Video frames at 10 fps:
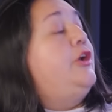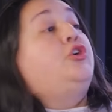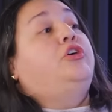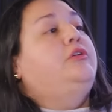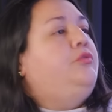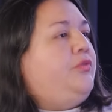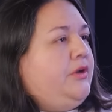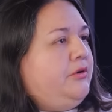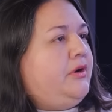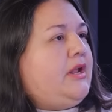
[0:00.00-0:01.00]
I couldn't
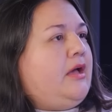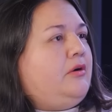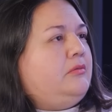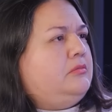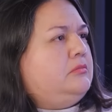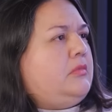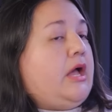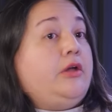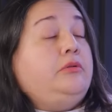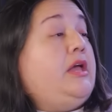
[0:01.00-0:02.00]
figure it out.
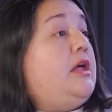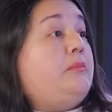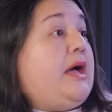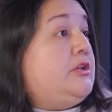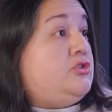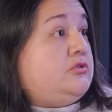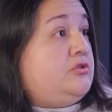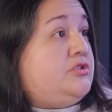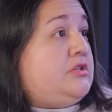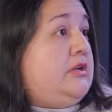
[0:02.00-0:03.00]
I only had a
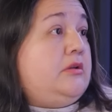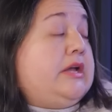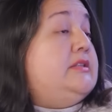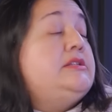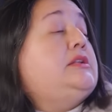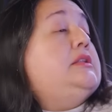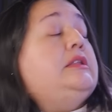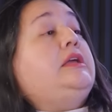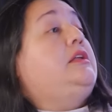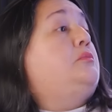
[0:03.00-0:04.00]
bachelor's. I
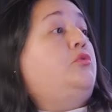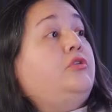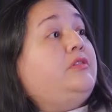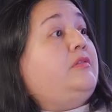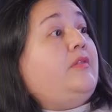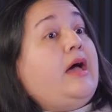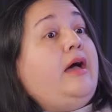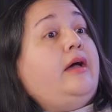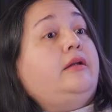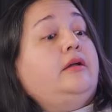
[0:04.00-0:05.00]
didn't need more than
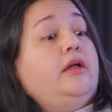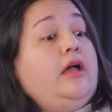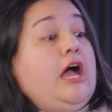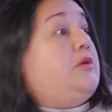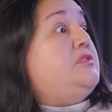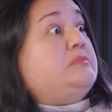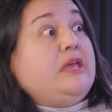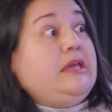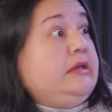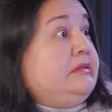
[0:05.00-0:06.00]
that. I was
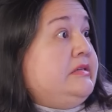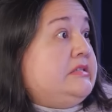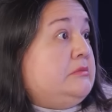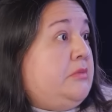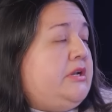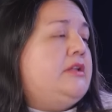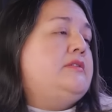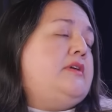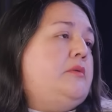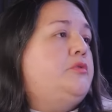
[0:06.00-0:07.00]
making decent money at
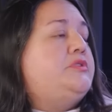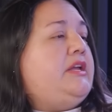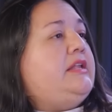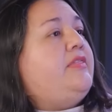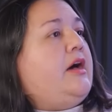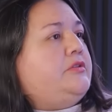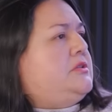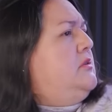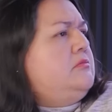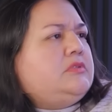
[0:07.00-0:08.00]
the time. It was
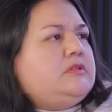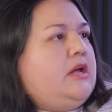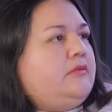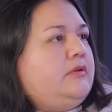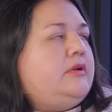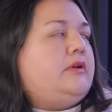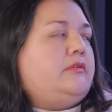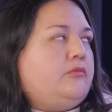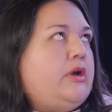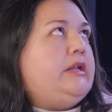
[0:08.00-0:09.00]
$80,000. It's not,
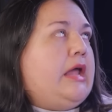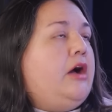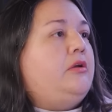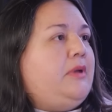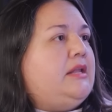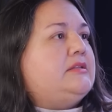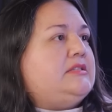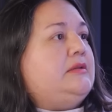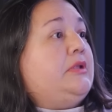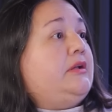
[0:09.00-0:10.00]
right now it may not
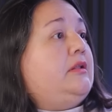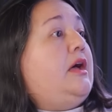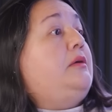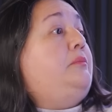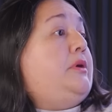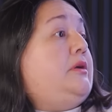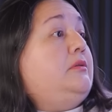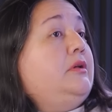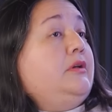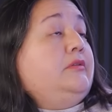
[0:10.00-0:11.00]
seem like a lot,
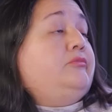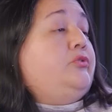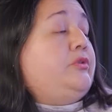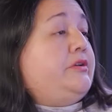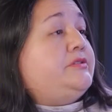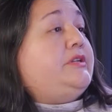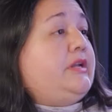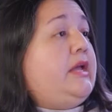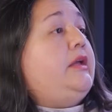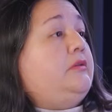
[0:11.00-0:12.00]
but
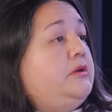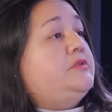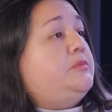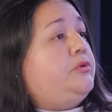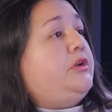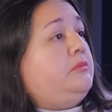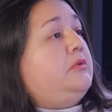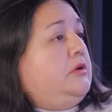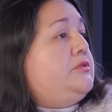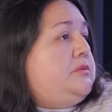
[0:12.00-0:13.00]
2008, it was a
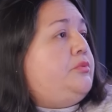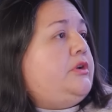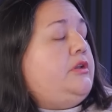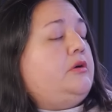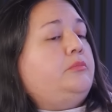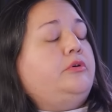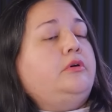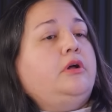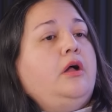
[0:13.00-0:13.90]
pretty number.